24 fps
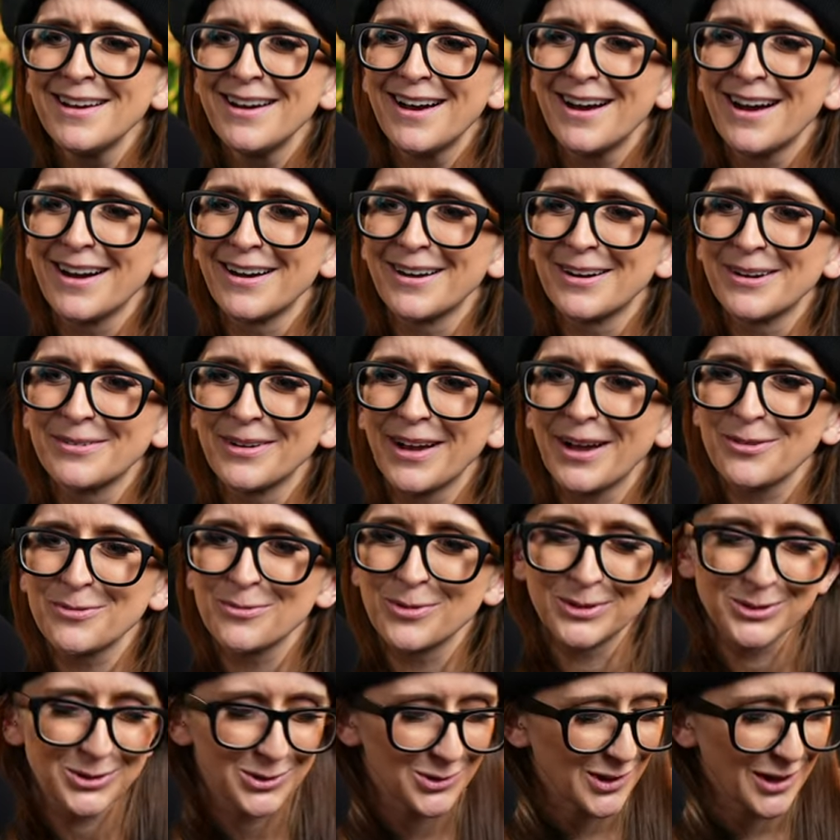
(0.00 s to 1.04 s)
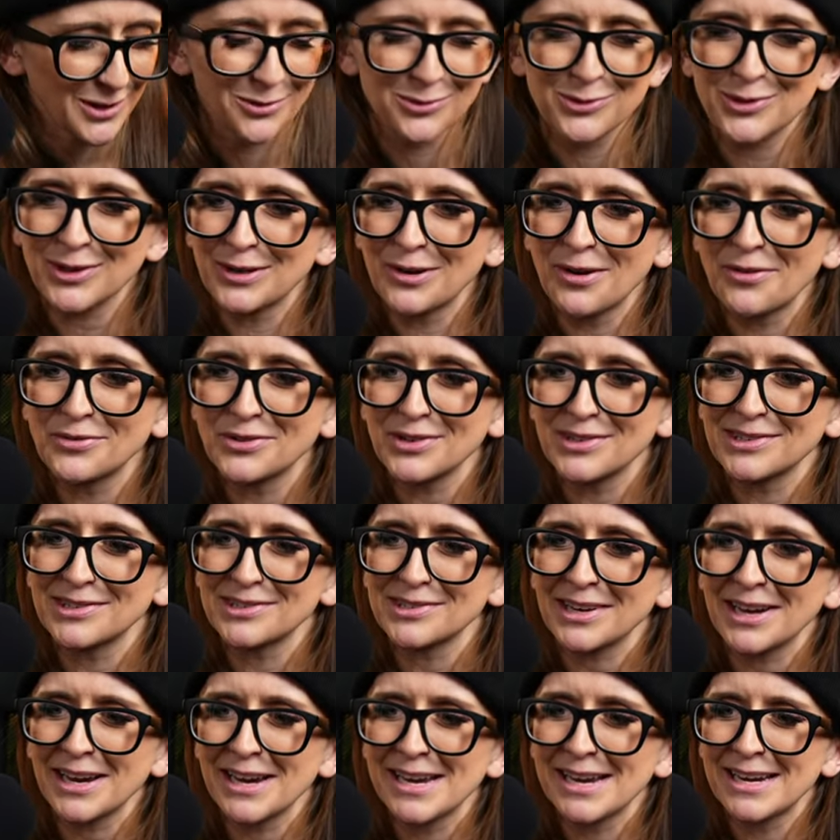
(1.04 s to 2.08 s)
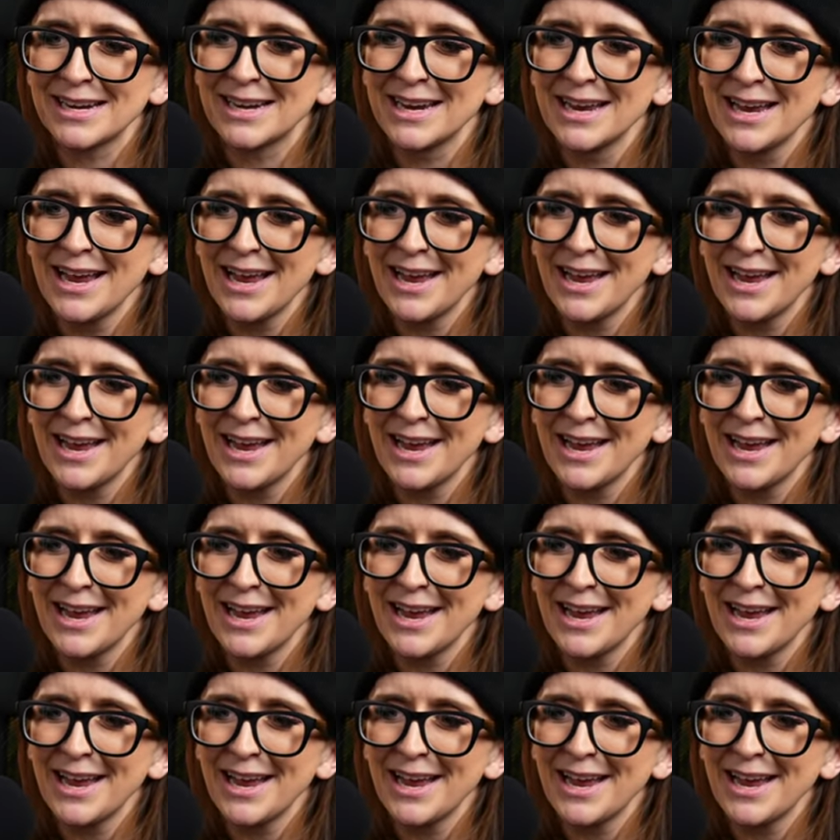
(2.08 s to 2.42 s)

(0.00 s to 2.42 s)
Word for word: Uh, had one just kind of sitting off to the side,